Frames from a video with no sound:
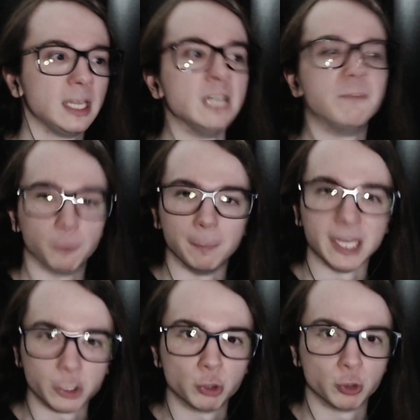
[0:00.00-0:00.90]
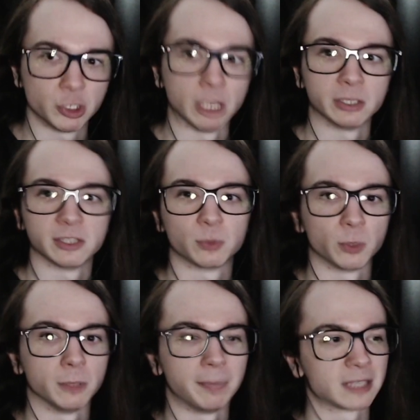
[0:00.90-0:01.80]
information sharing. This is
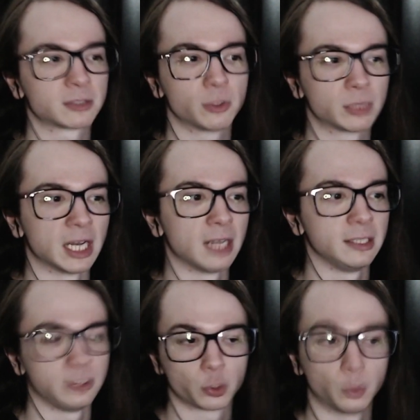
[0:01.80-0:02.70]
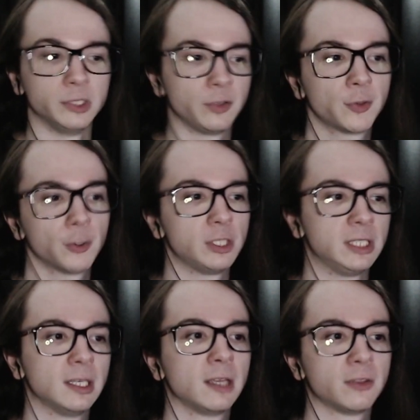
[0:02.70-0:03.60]
where BattleGo got in 2030,